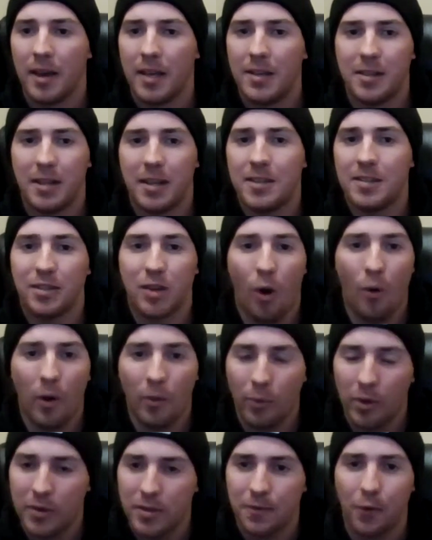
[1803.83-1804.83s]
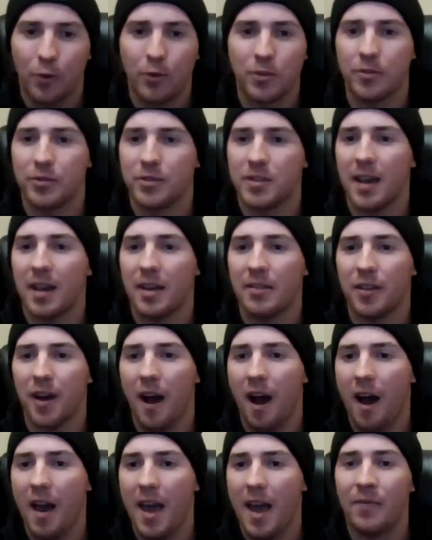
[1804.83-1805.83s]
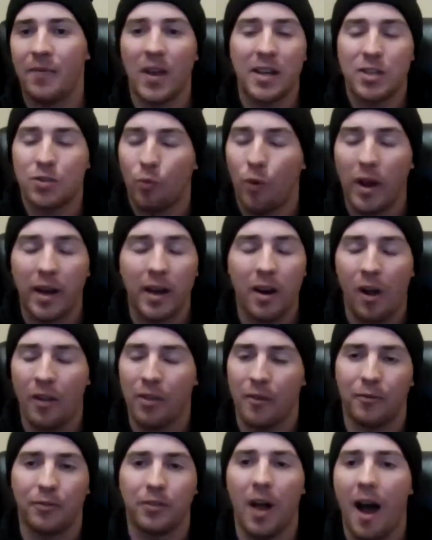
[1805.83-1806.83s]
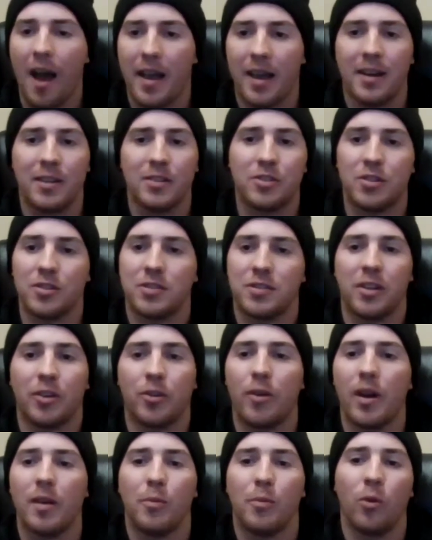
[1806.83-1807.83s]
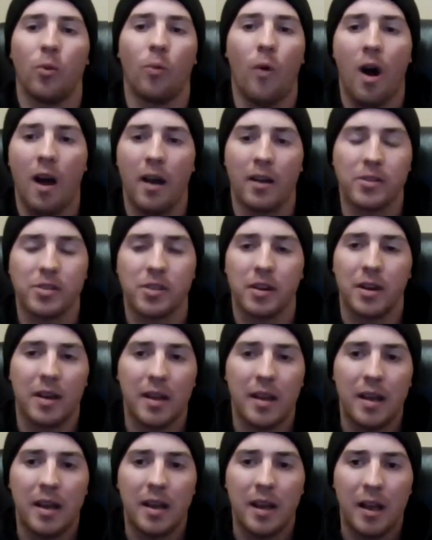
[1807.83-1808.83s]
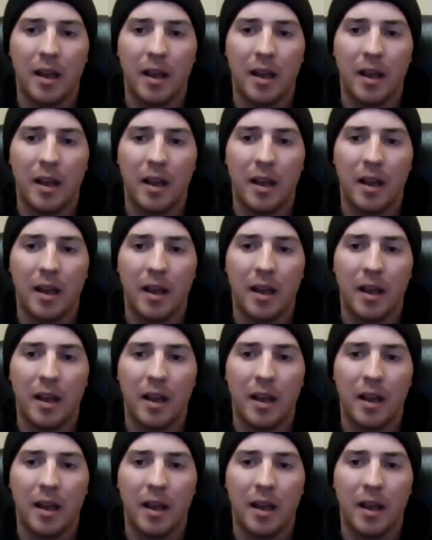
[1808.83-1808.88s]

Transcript: He's going with his first or second thought, and then he's winning on the fly, and it's just incredible to watch.